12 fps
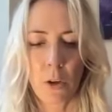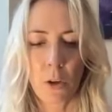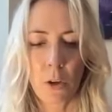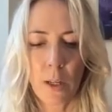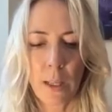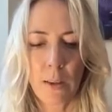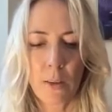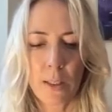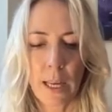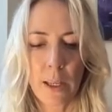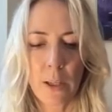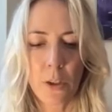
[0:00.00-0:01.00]
You know, like the
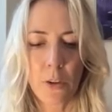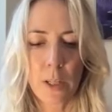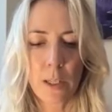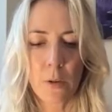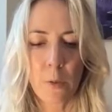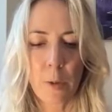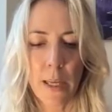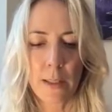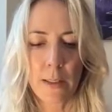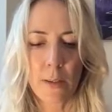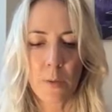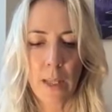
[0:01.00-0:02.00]
sanctuaries or
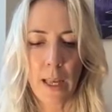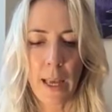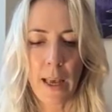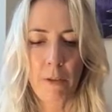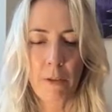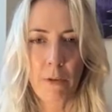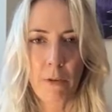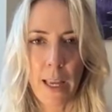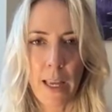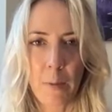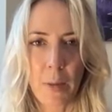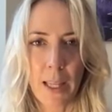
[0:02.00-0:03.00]
places where they have a
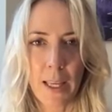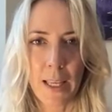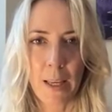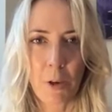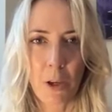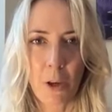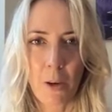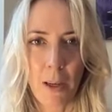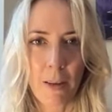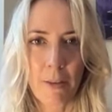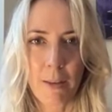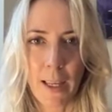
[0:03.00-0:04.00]
flame and they keep it
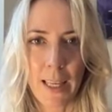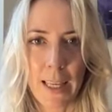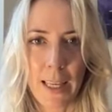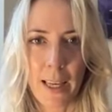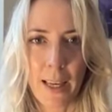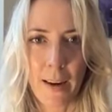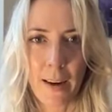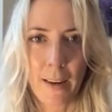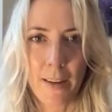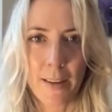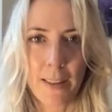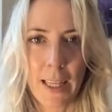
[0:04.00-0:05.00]
going for like
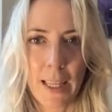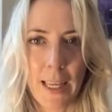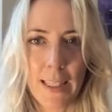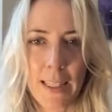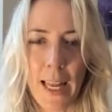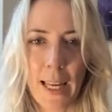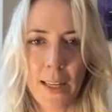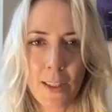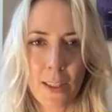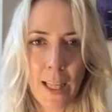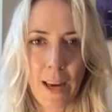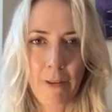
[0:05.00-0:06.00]
years and they
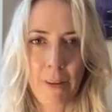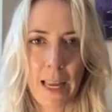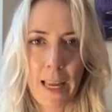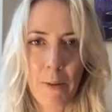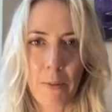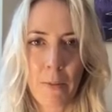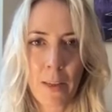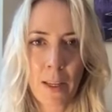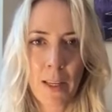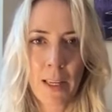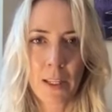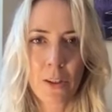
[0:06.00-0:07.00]
tend to that flame,
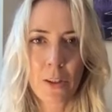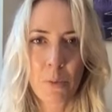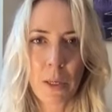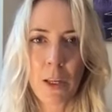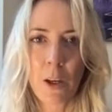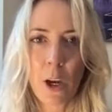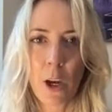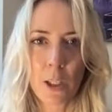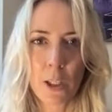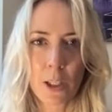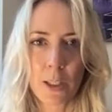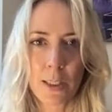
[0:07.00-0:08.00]
and just being
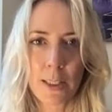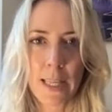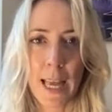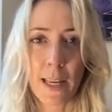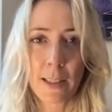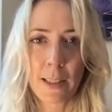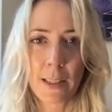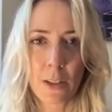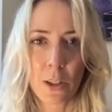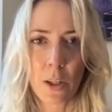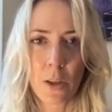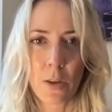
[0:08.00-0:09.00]
nurtured and tended
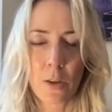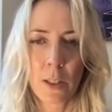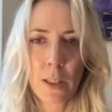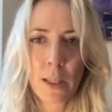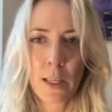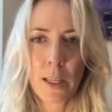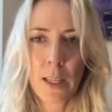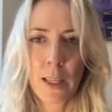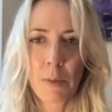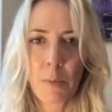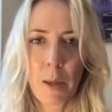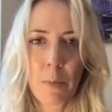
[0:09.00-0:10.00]
to,
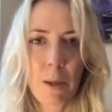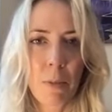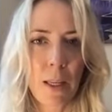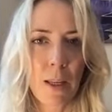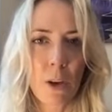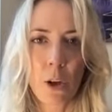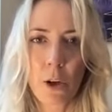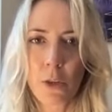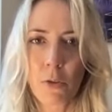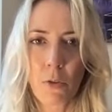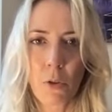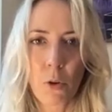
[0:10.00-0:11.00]
like maybe being
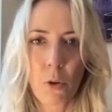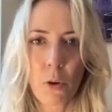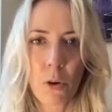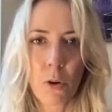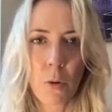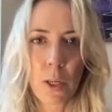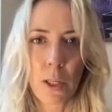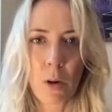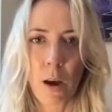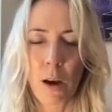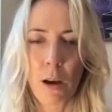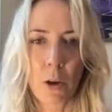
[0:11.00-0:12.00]
cooked for when you
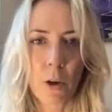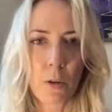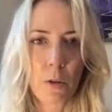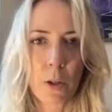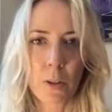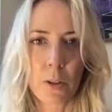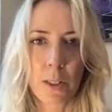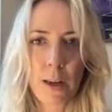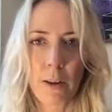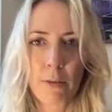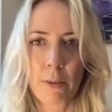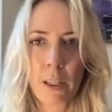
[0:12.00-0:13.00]
can't cook for
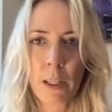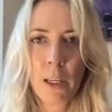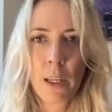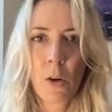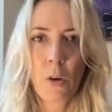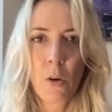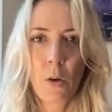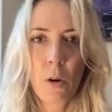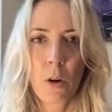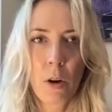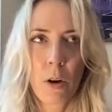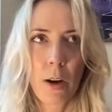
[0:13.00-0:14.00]
yourself,
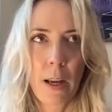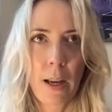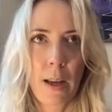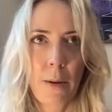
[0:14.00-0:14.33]
or